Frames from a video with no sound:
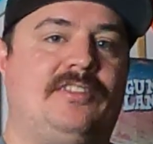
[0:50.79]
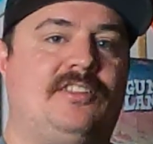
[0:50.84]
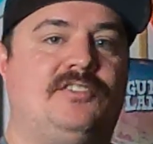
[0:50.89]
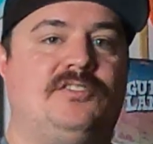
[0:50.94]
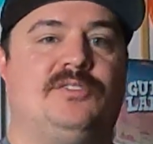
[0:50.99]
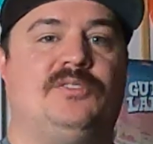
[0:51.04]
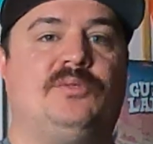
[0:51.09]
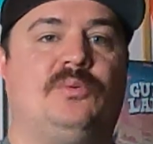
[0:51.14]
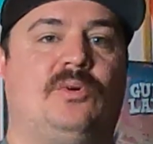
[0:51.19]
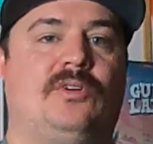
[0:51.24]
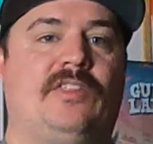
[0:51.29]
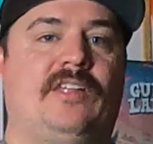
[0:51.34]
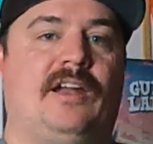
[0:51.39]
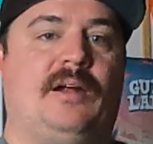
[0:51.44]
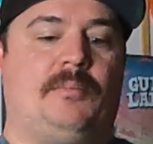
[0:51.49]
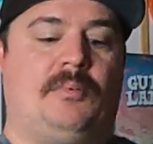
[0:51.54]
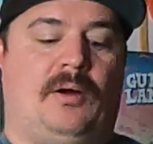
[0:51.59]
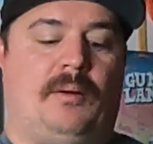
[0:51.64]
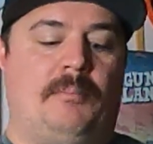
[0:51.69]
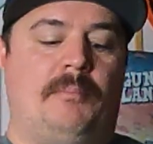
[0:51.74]
This is the one that I
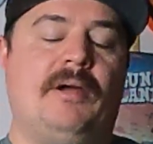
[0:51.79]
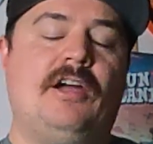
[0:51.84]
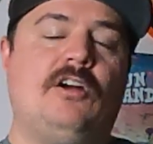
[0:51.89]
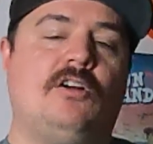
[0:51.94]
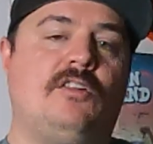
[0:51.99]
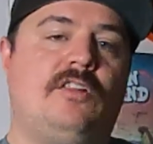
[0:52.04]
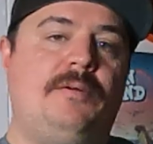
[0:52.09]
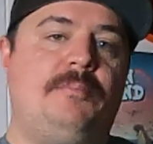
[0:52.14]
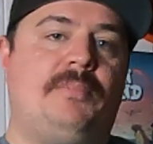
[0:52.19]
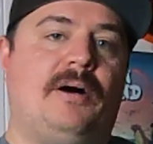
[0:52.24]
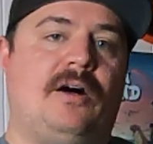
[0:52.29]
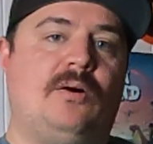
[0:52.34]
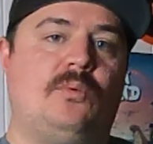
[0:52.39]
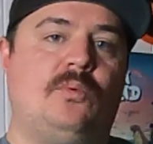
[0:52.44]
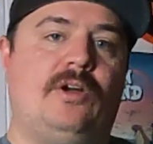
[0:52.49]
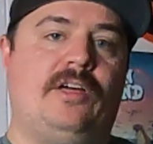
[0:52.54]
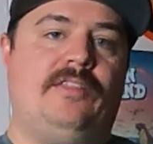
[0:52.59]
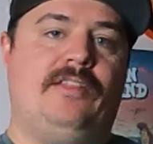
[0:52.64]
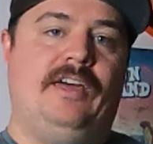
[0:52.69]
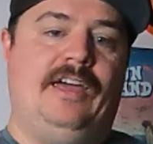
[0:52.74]
primarily putt
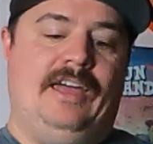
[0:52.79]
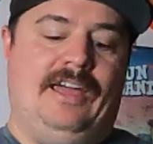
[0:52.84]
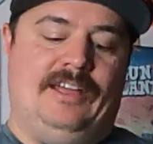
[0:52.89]
with.